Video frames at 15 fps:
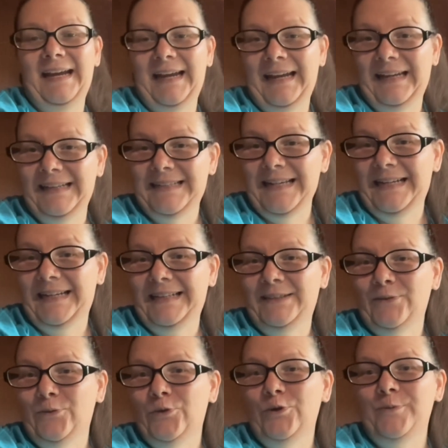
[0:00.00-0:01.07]
is I need to
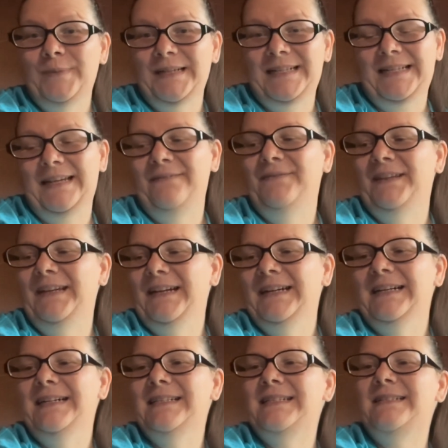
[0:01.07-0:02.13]
order my safety
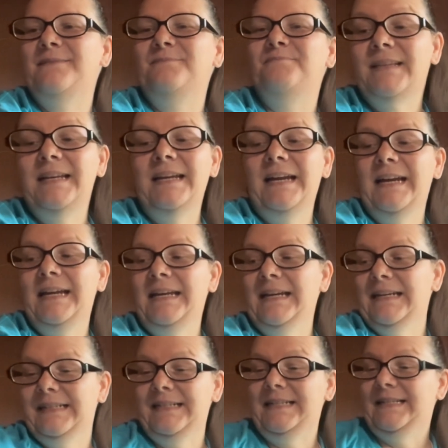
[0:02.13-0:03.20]
eyes.
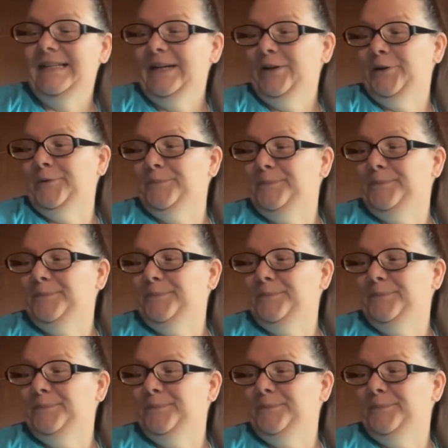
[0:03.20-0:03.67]
And so